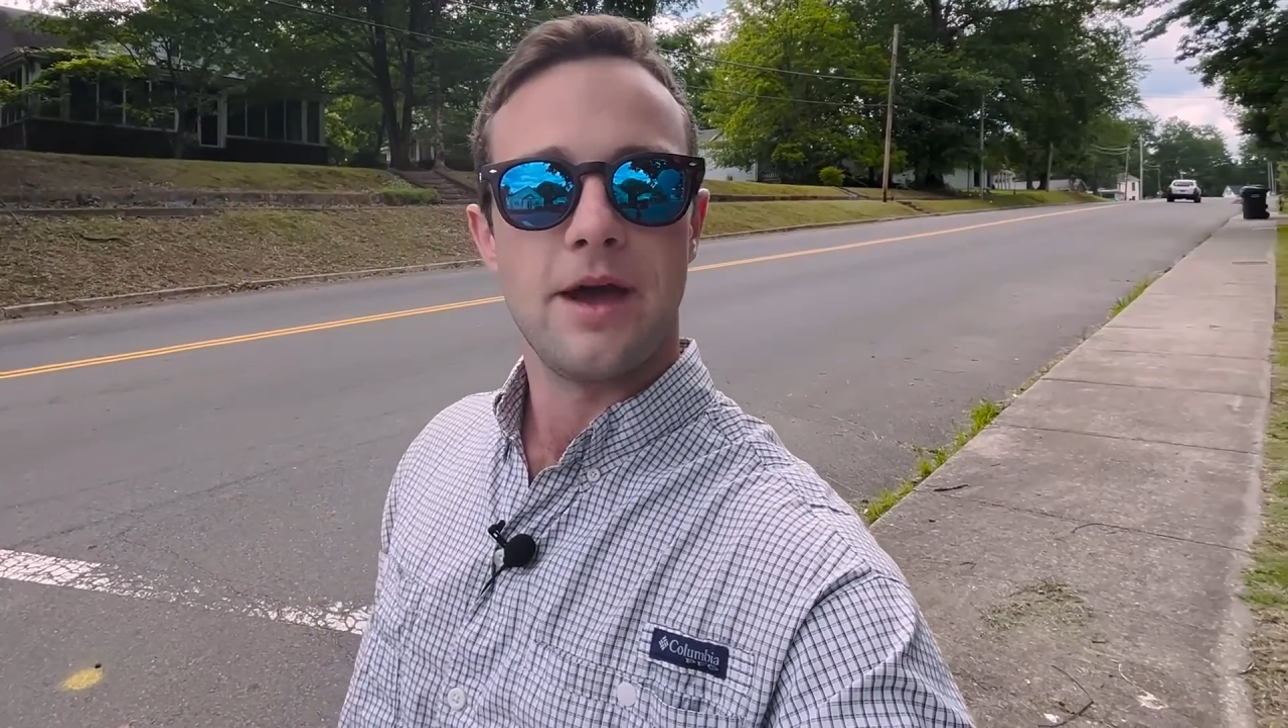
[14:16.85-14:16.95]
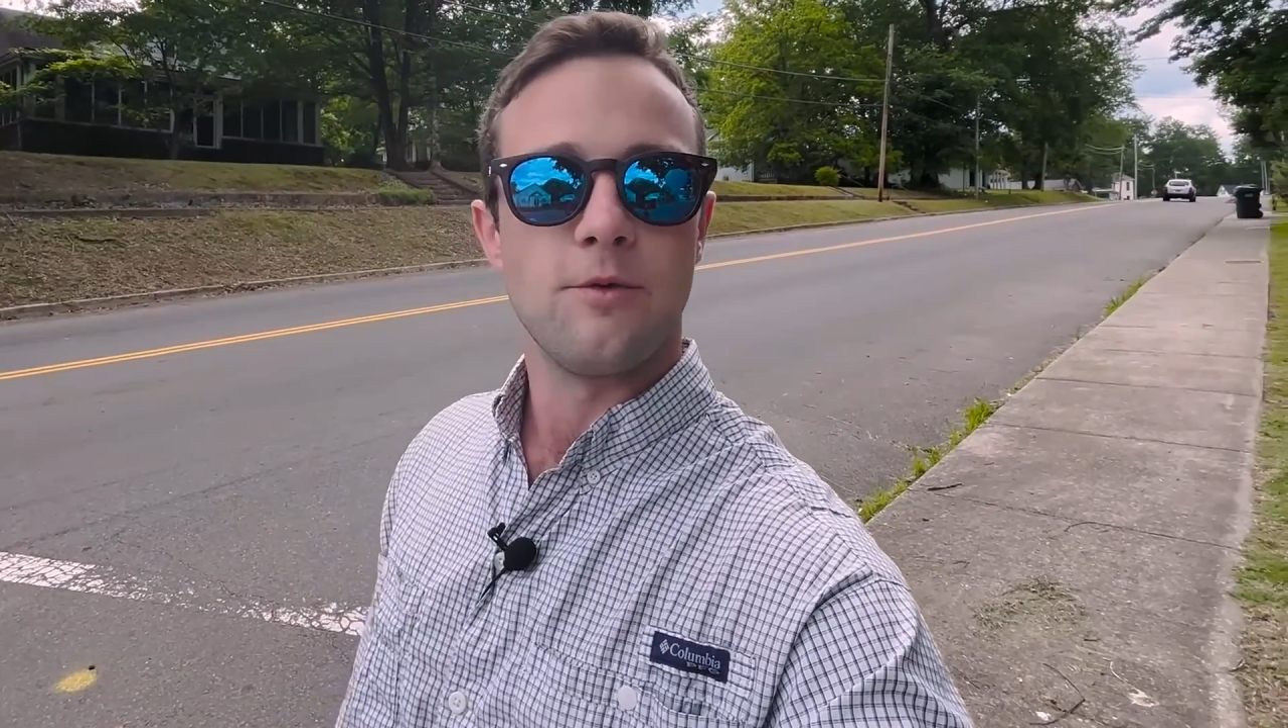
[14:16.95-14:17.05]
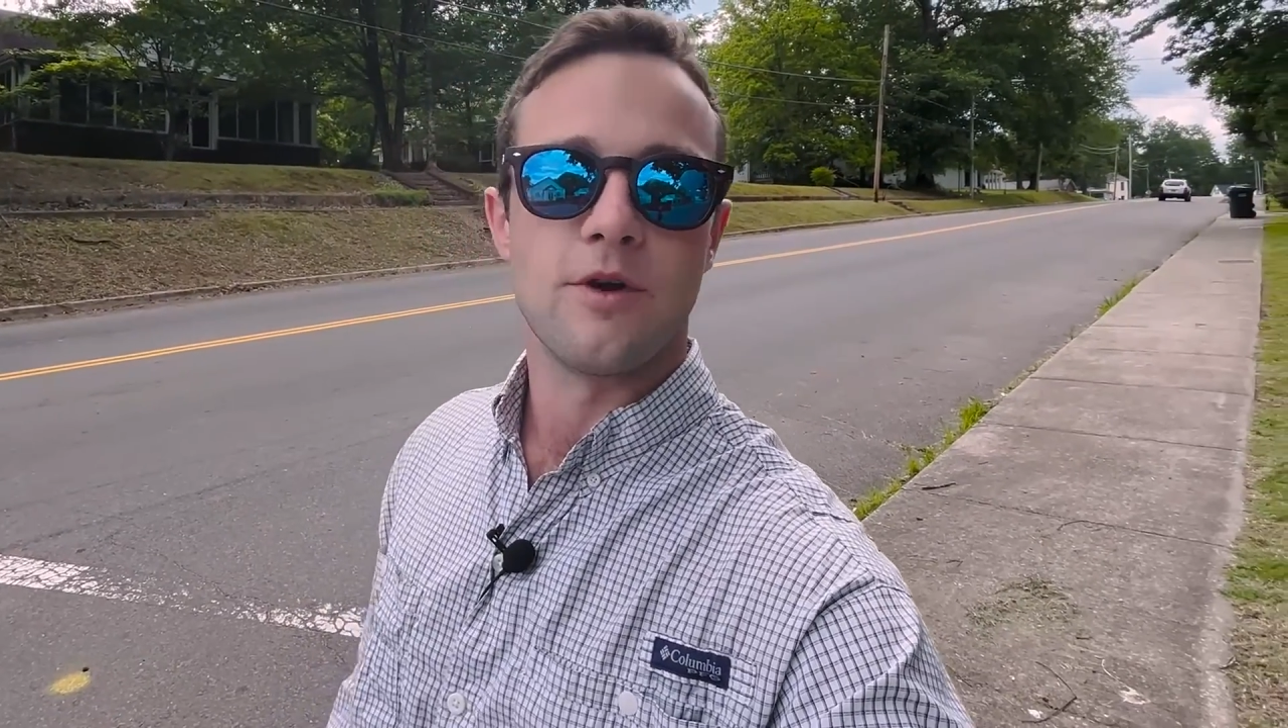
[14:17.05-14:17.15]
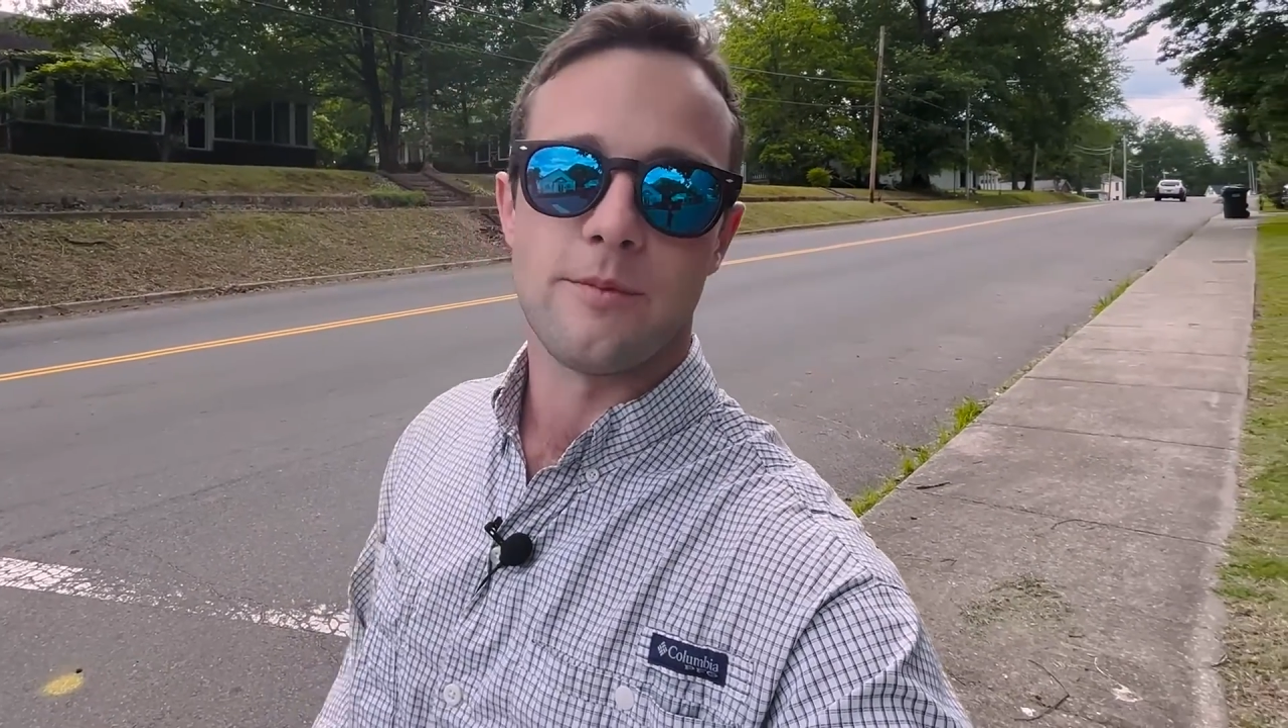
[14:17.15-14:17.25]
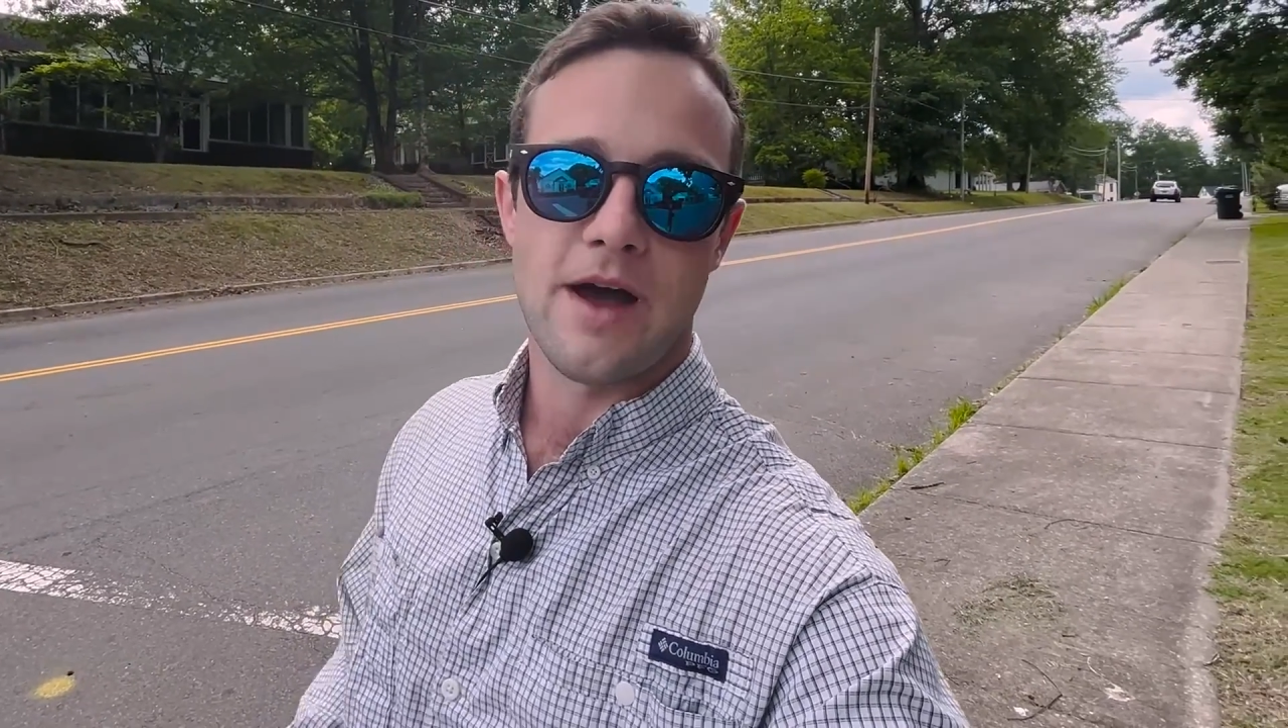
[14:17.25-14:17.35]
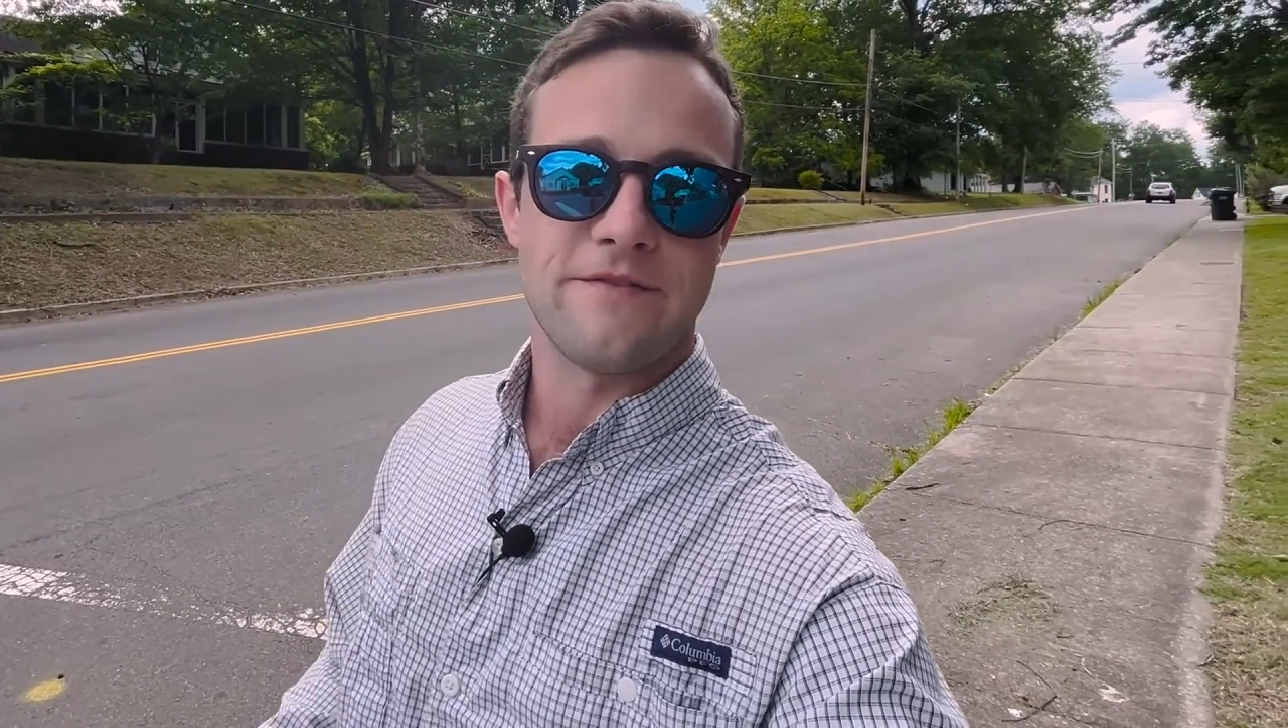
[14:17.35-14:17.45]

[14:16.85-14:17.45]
at one of my